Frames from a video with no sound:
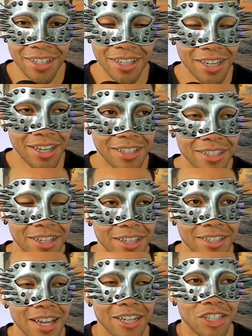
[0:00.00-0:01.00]

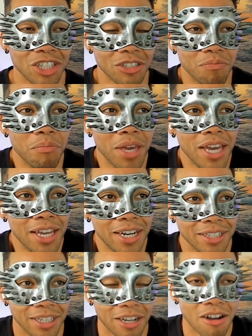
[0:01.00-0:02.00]
it's not just men. And
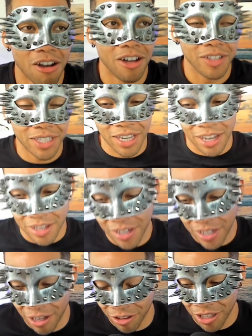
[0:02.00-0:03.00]
it's like, oh, it's like
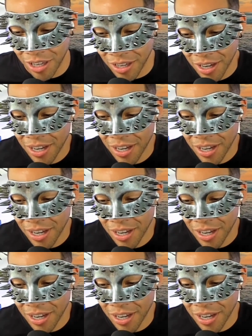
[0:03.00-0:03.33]
unhealthy.